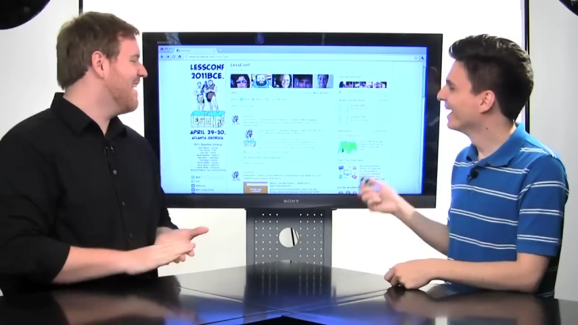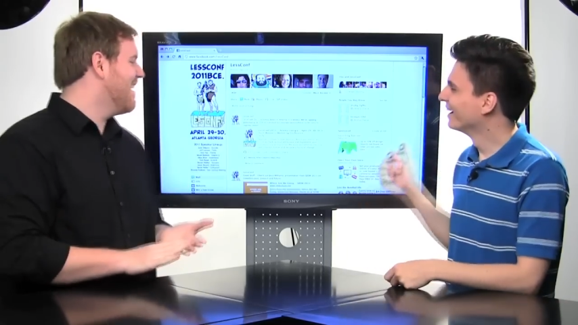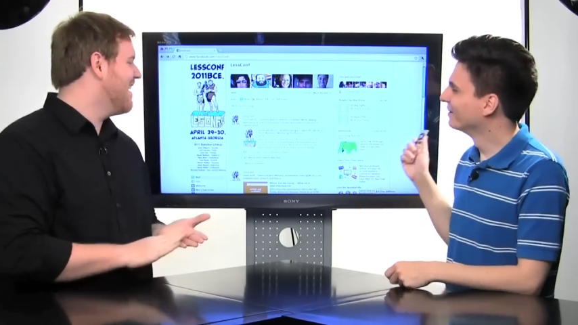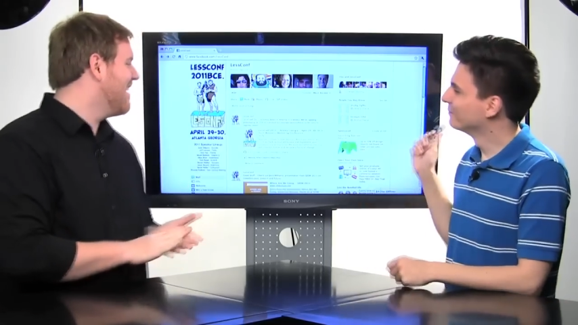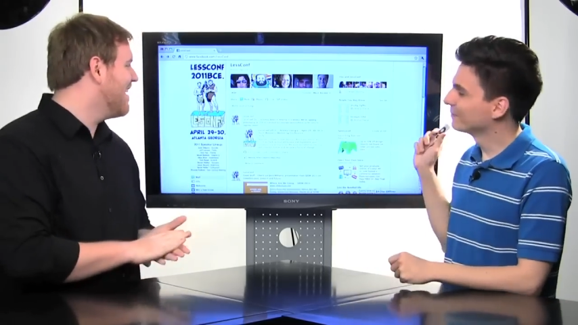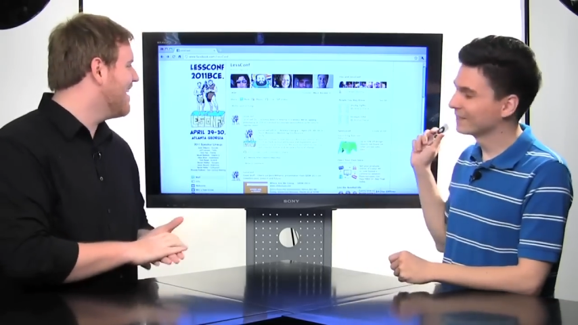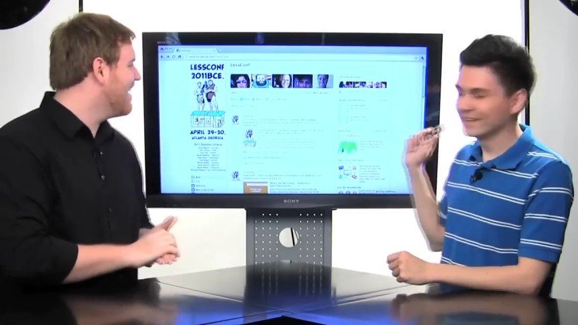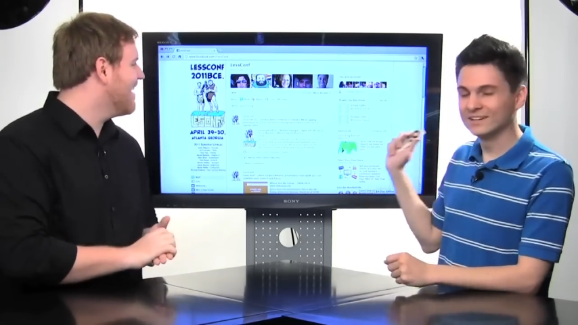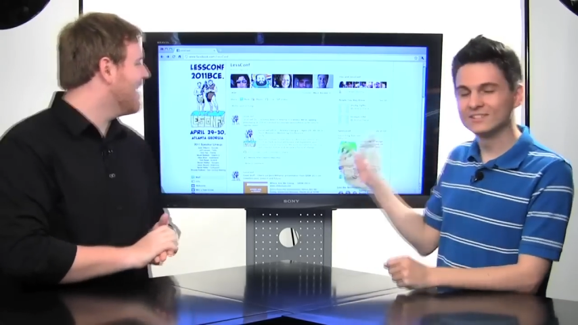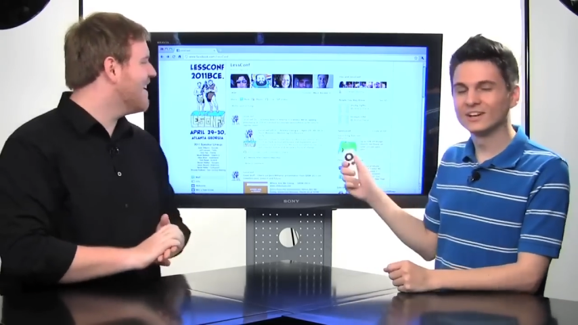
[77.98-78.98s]
Speaker 1: um,
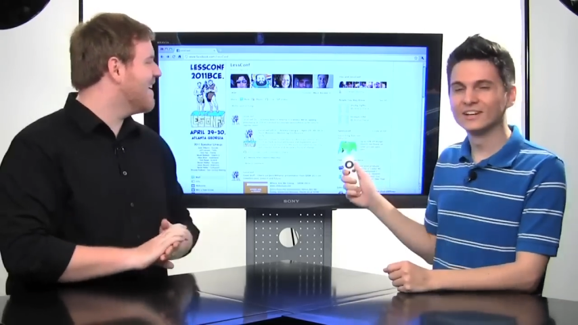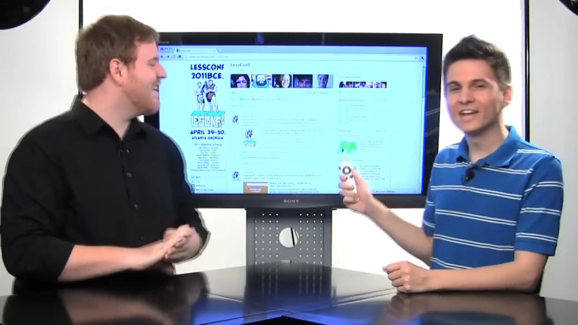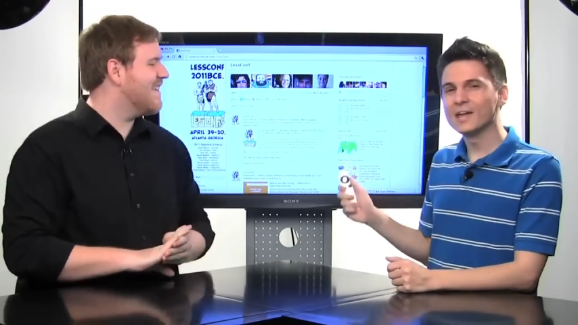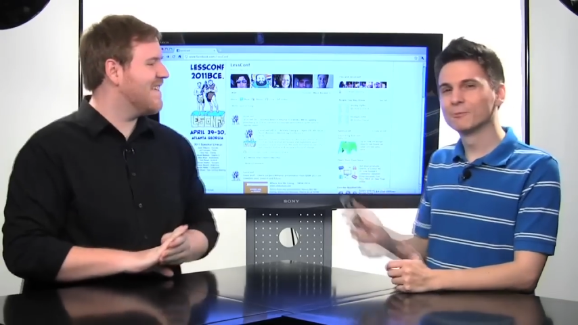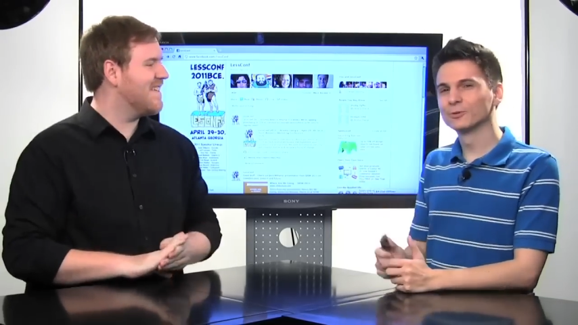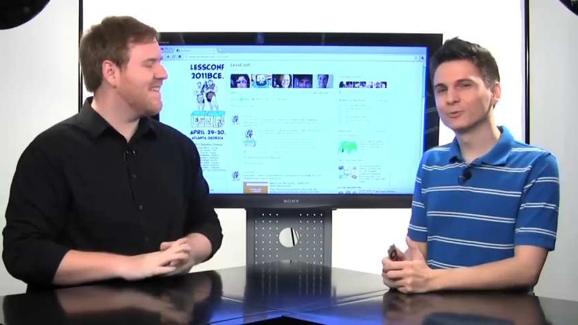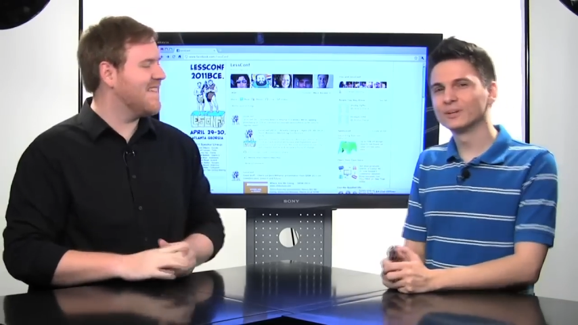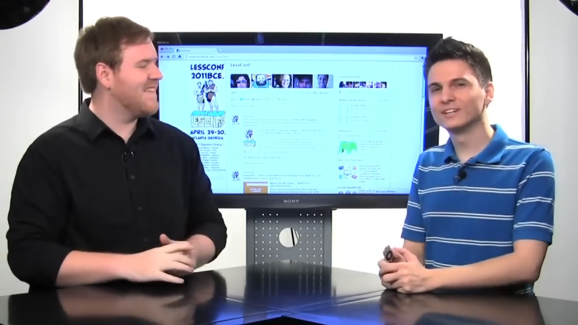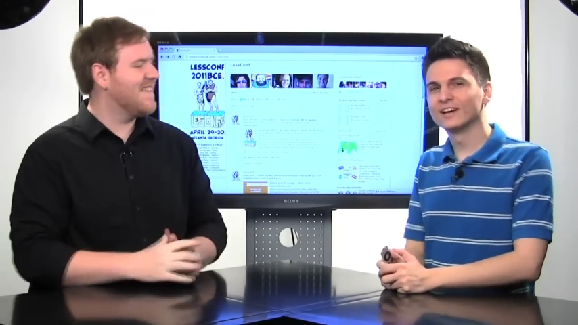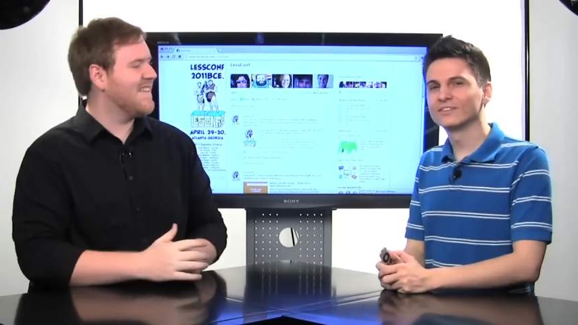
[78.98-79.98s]
it is on April
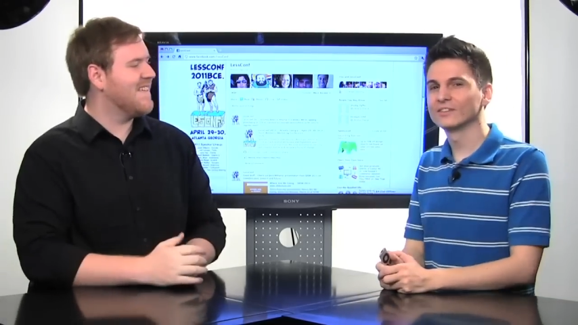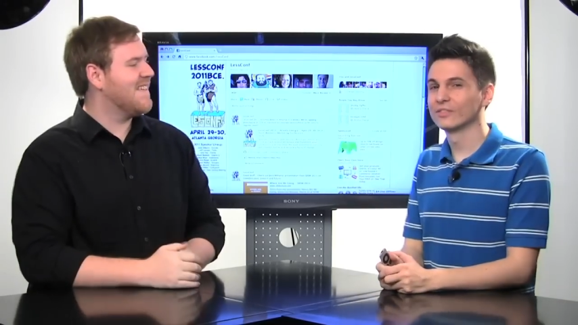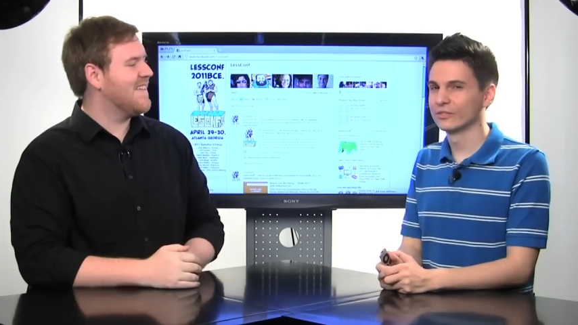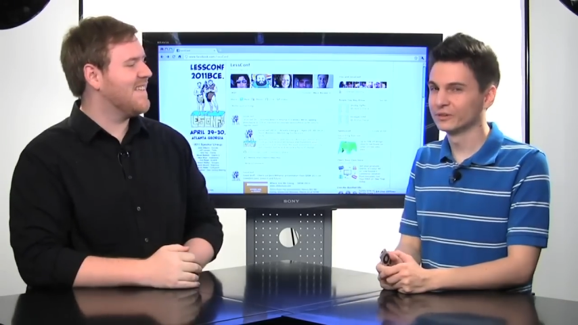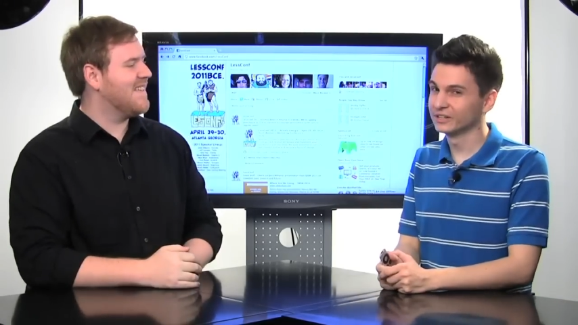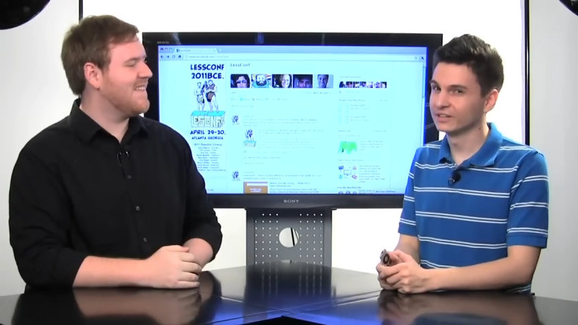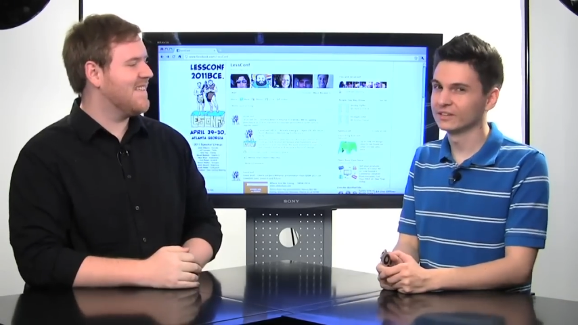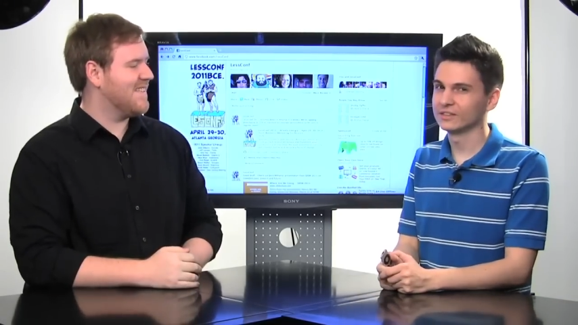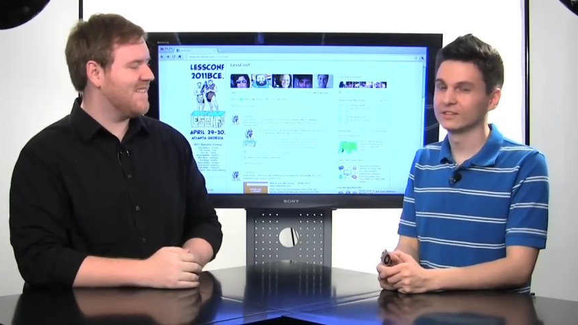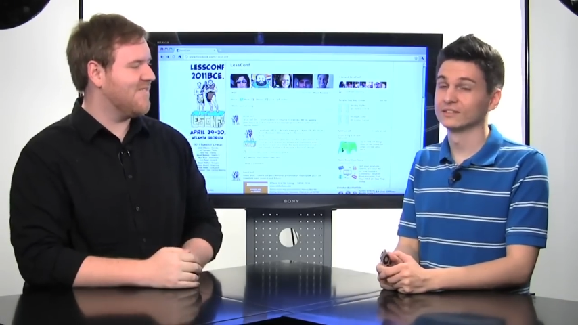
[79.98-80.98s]
29th and
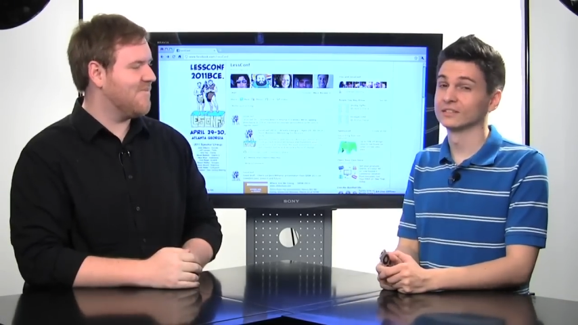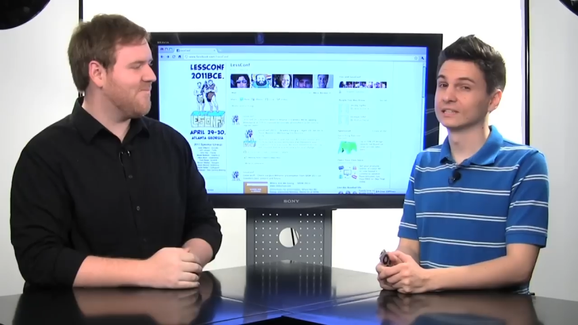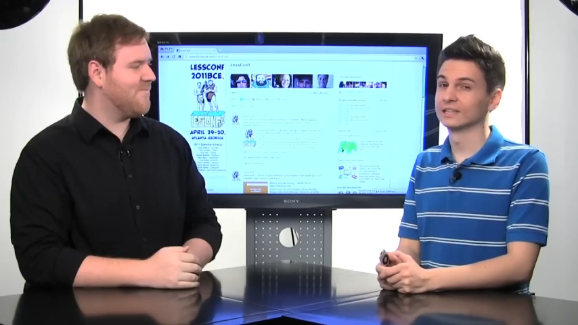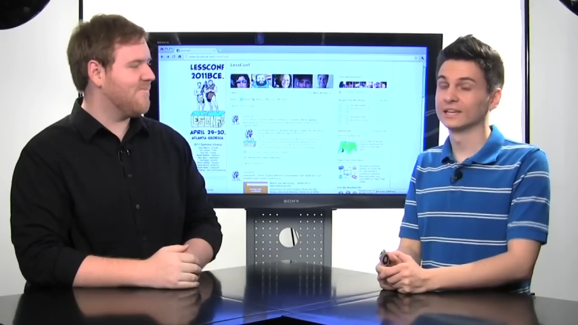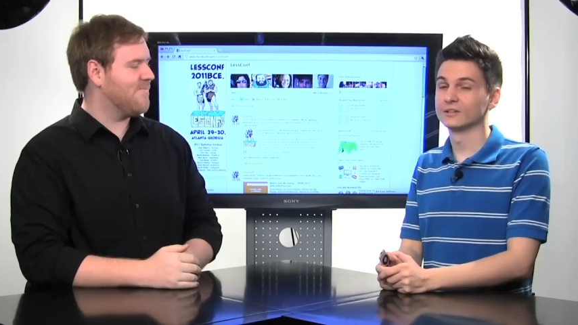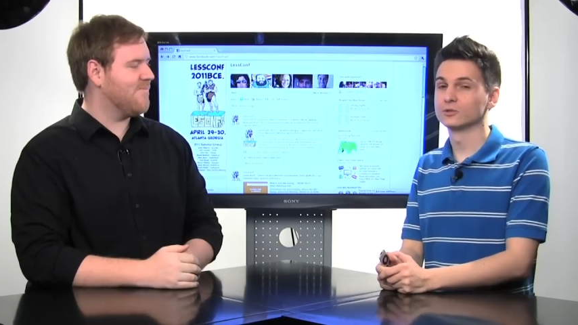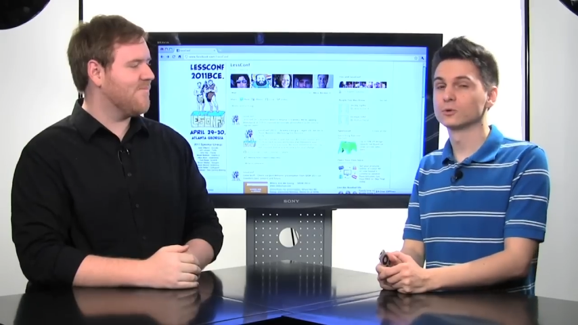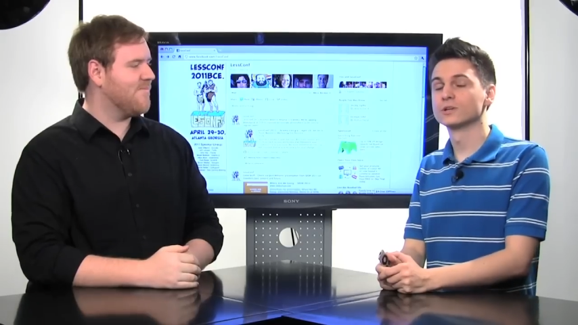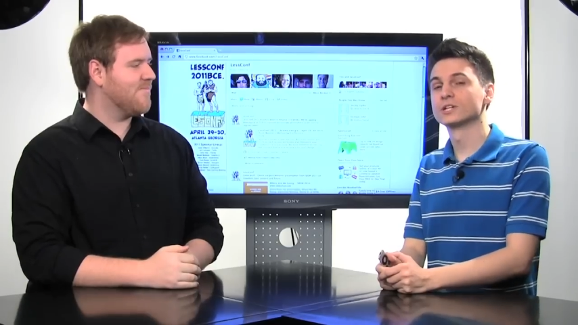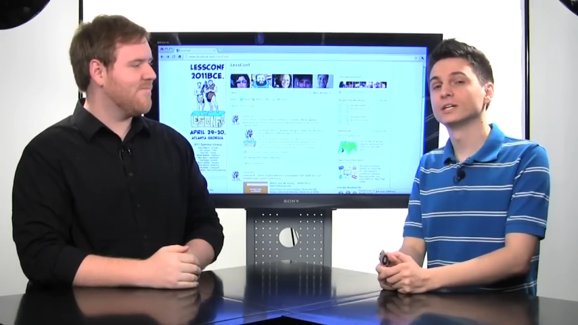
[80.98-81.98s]
30th in Atlanta,
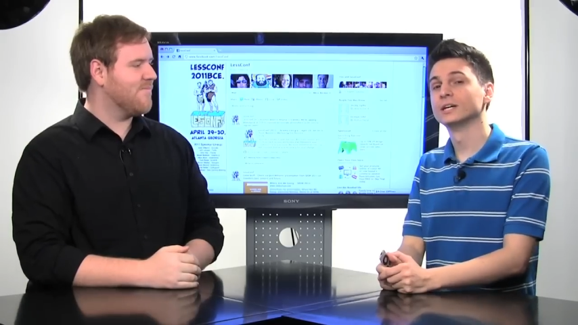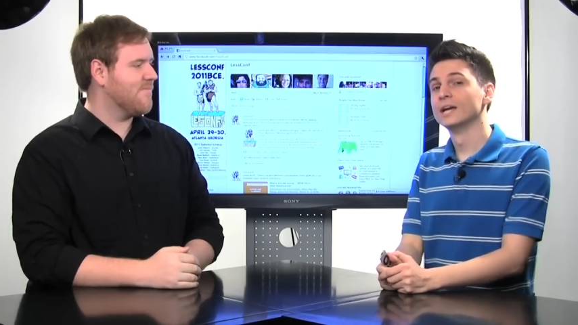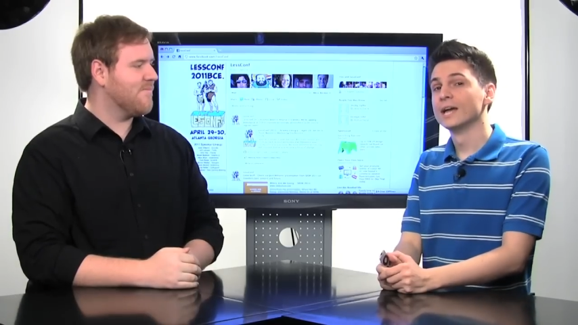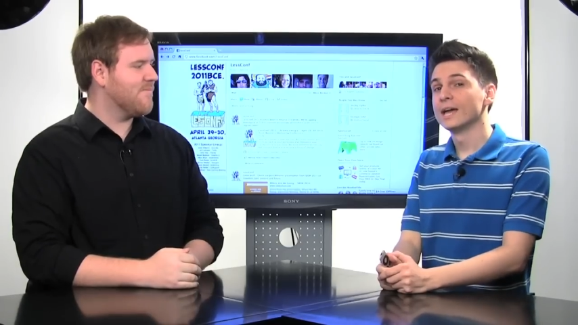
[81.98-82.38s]
Georgia.